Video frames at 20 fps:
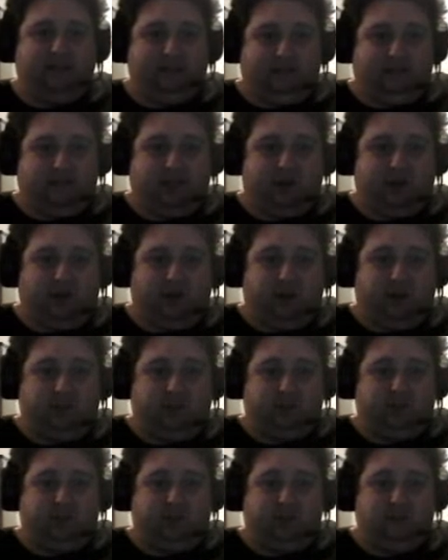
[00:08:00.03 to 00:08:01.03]

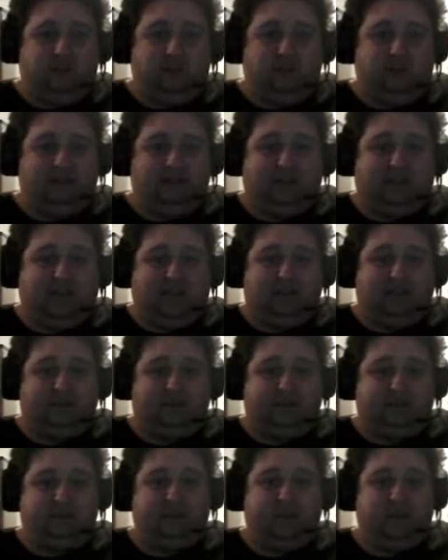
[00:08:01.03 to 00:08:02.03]
regards to these
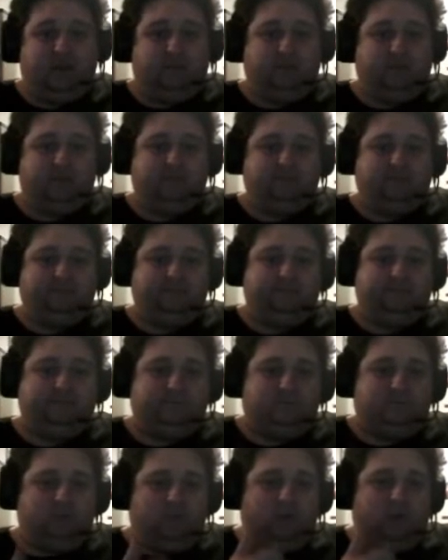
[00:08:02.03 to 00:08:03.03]
canceled shows.
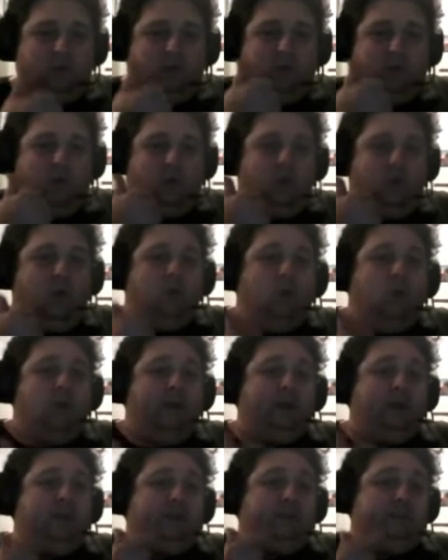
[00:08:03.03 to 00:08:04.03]

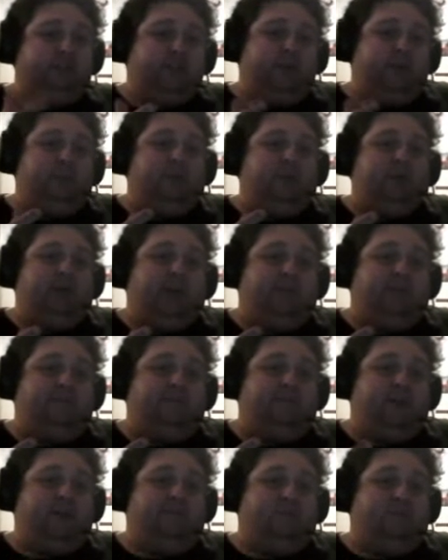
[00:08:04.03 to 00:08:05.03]
Wheel and Jeopardy have
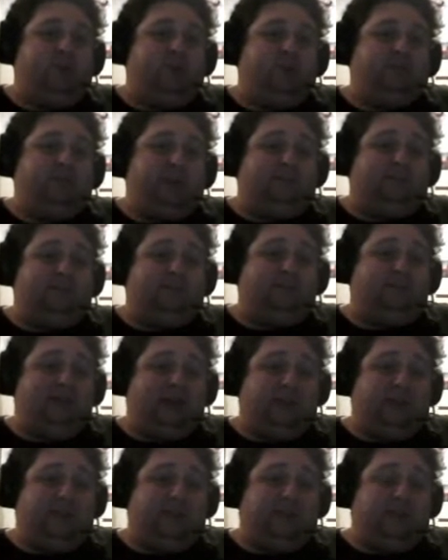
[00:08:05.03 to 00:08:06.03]
five weeks left in
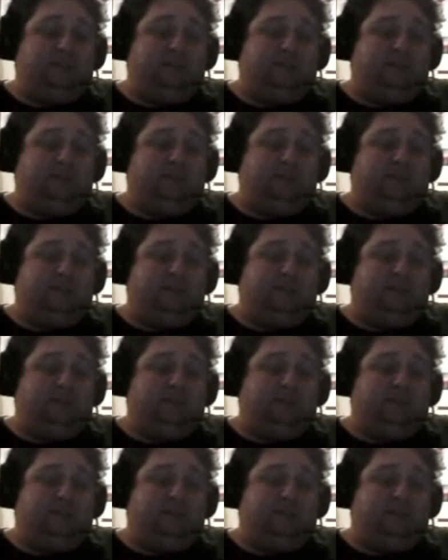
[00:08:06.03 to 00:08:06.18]
taping.